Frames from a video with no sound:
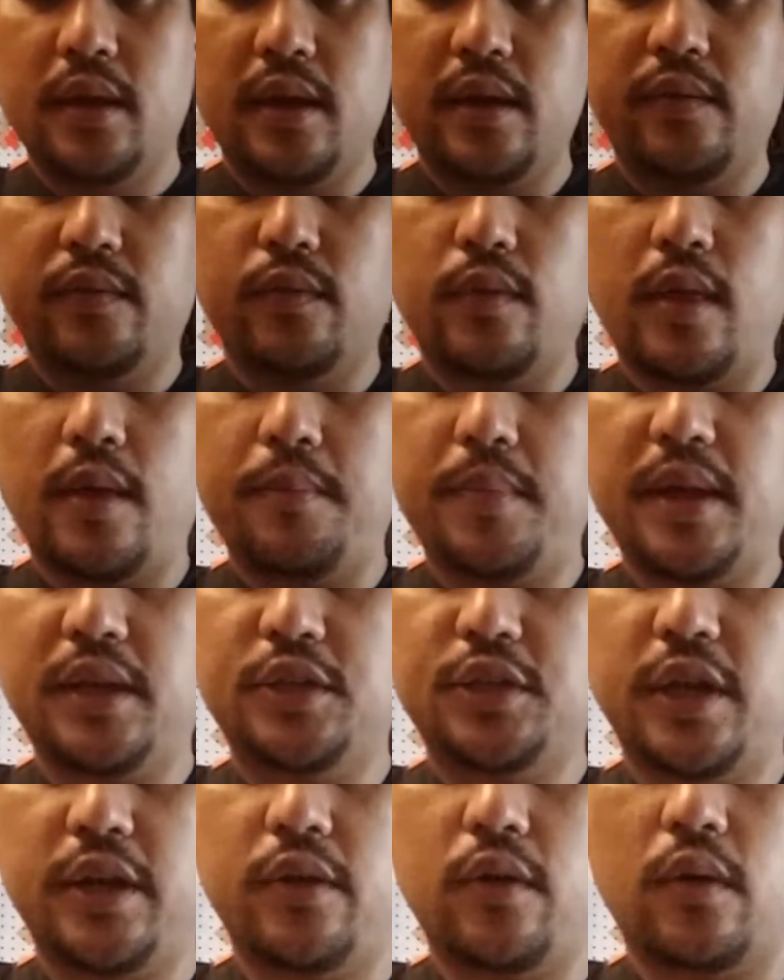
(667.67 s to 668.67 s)
even with that
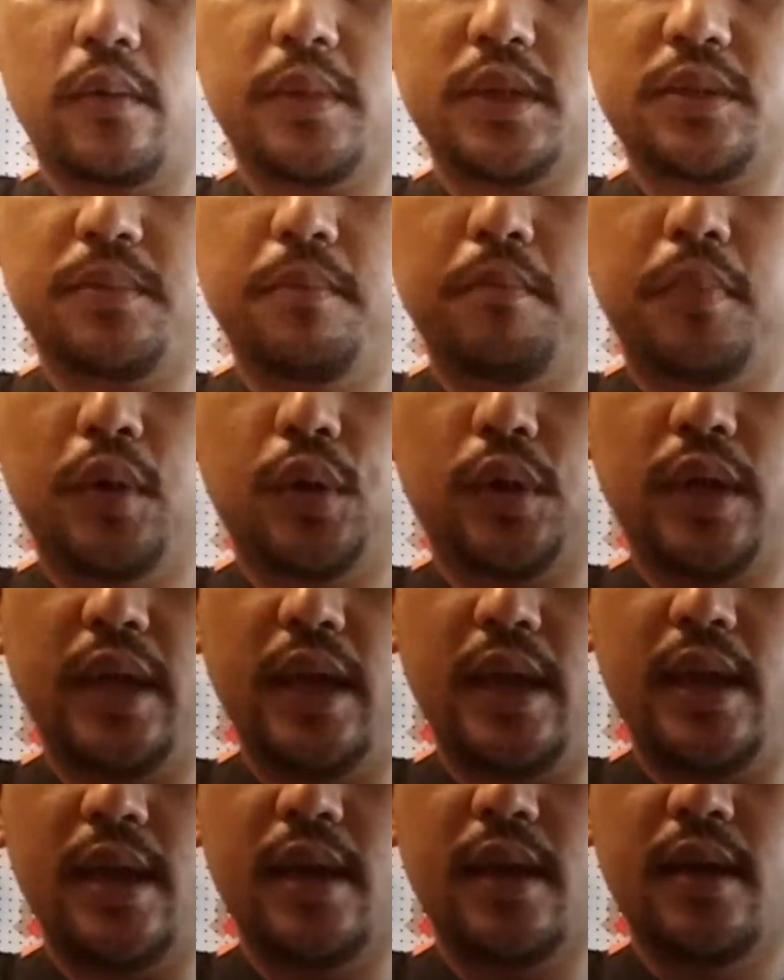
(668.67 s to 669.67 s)
big, ginormous,
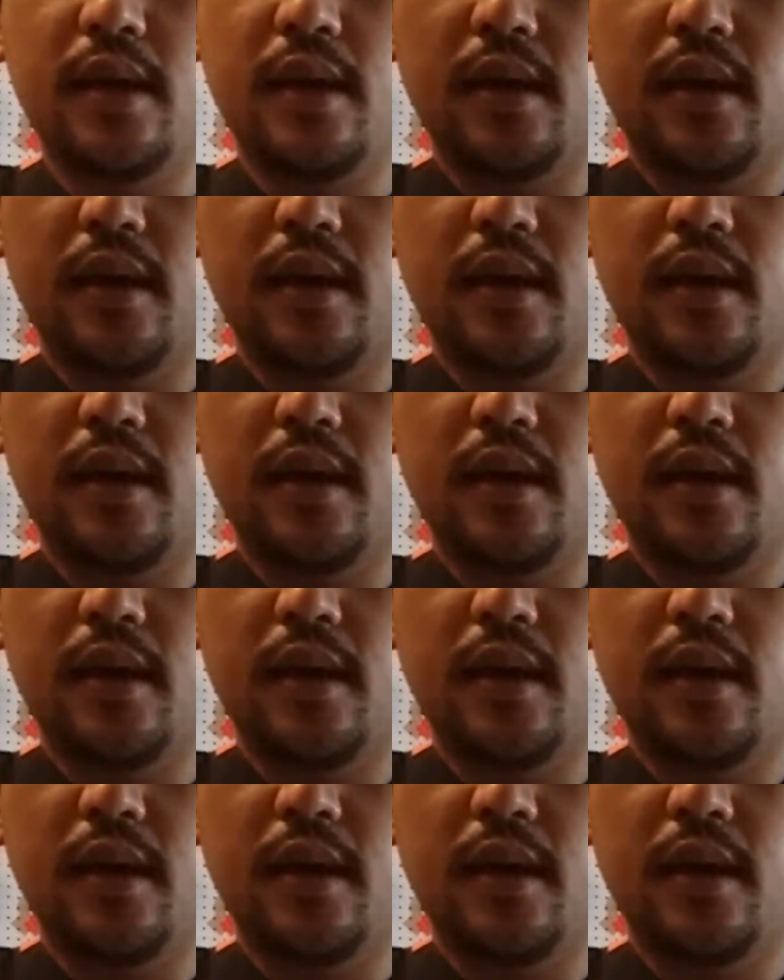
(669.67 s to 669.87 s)
bulky